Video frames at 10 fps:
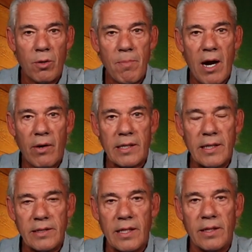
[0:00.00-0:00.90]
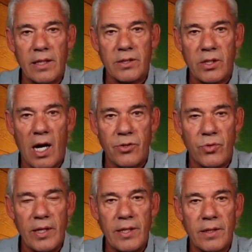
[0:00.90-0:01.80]
Americans in this
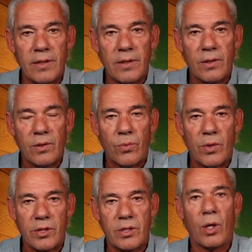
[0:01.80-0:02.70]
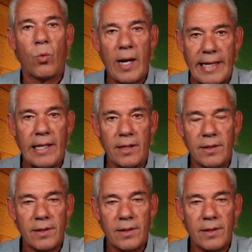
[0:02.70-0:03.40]
country, we're still waiting.